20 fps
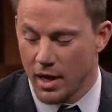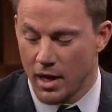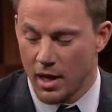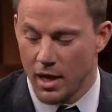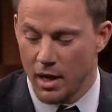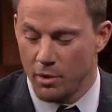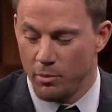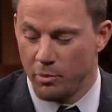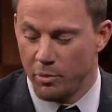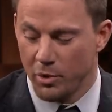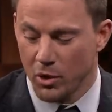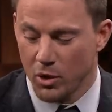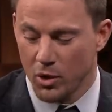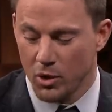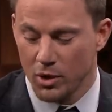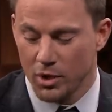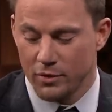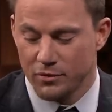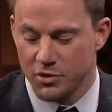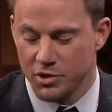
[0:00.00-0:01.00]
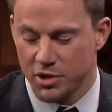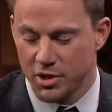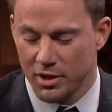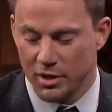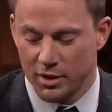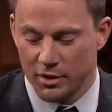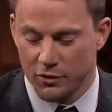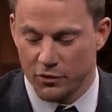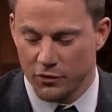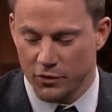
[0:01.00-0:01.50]
a bowl of
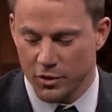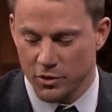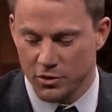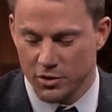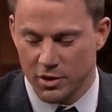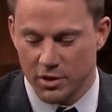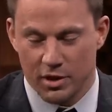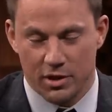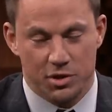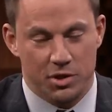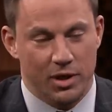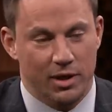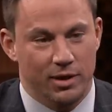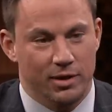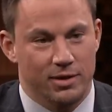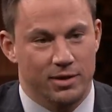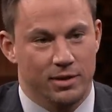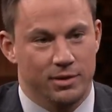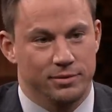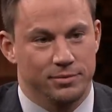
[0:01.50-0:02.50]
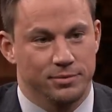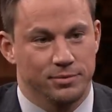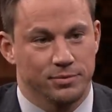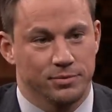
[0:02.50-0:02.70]
chili frozen in gelatin.